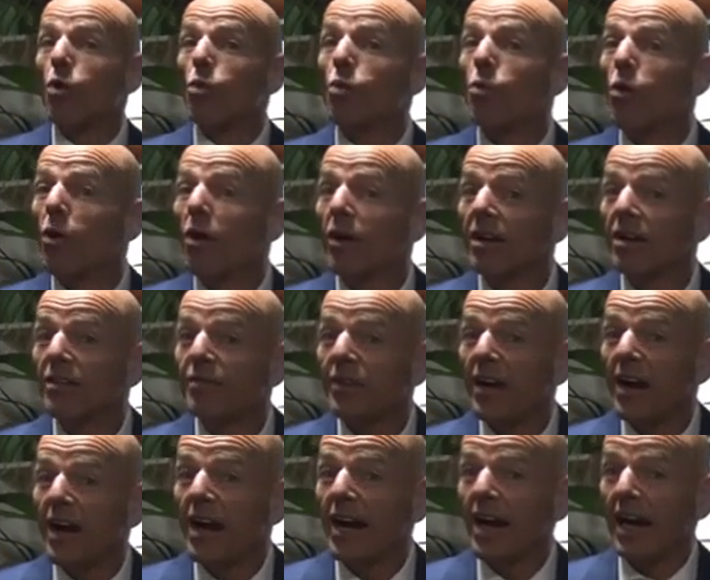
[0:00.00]
water
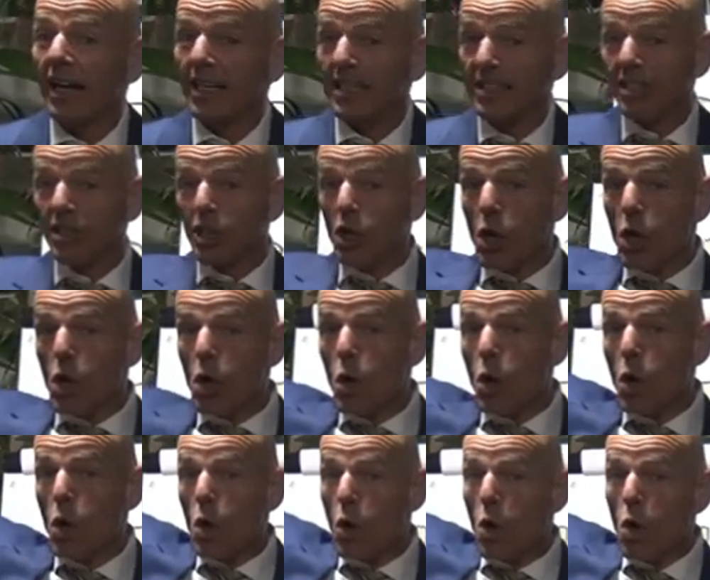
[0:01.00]
fast.
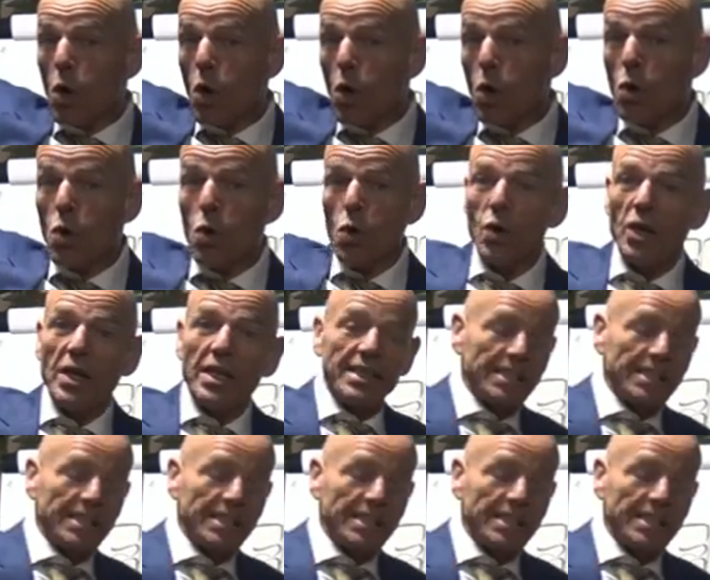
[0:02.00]
Yoo-hoo!